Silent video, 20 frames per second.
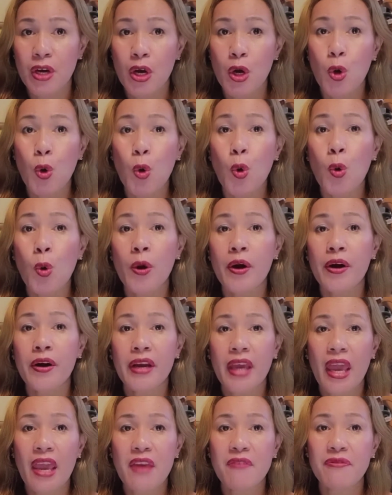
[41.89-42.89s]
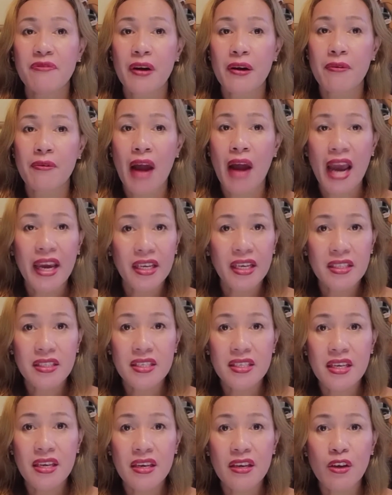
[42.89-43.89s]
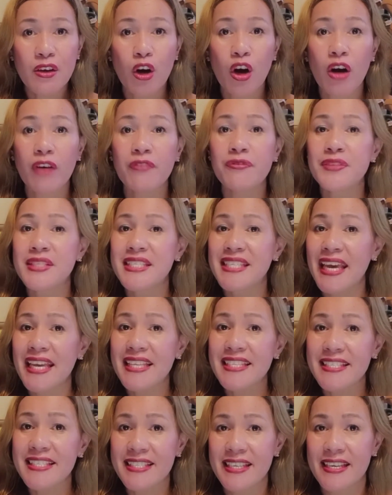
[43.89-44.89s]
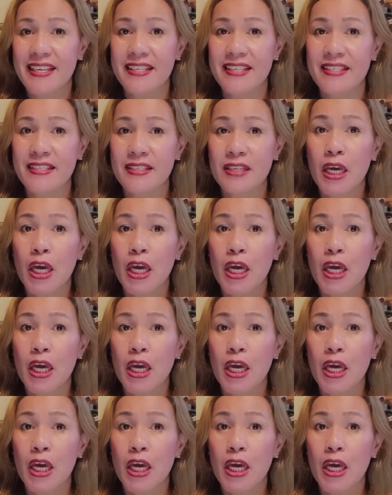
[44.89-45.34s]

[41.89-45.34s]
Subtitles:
or a variety of tenses